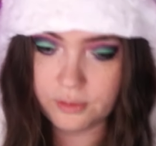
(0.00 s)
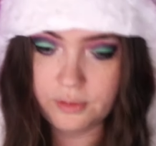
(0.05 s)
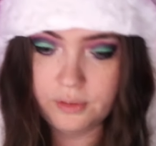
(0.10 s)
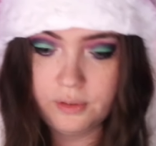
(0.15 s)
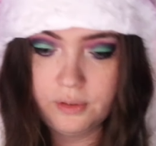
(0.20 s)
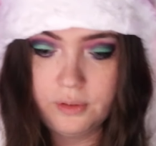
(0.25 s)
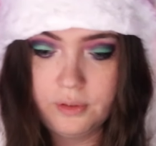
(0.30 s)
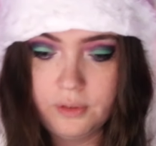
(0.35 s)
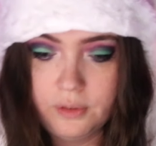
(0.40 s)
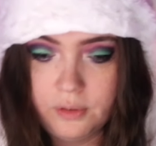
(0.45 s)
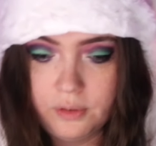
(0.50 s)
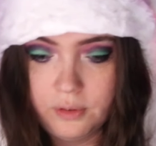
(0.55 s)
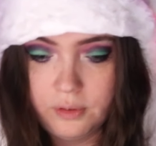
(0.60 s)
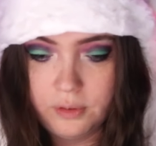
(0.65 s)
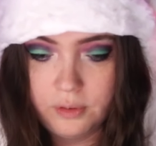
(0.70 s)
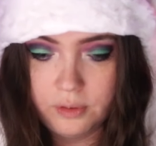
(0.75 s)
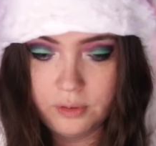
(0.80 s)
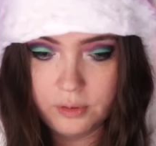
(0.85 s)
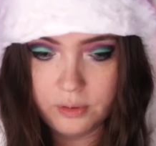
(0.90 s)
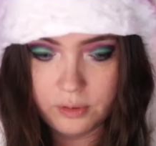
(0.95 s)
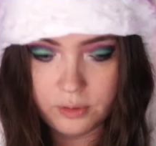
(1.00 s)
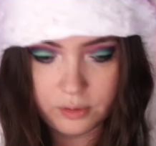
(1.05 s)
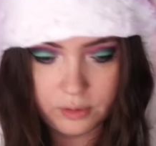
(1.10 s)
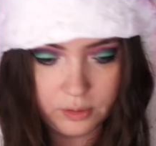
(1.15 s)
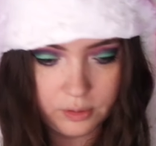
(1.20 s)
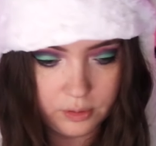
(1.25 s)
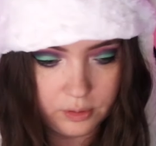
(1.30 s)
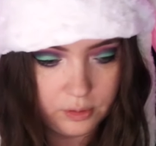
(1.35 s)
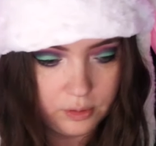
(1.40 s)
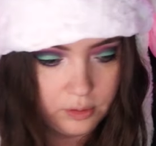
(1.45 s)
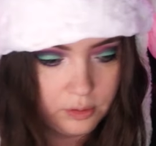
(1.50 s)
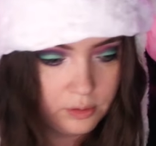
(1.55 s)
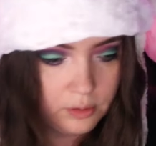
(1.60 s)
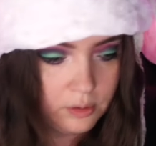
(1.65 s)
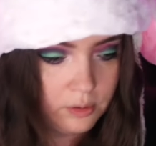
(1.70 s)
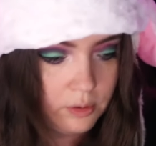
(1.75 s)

Nothing is said.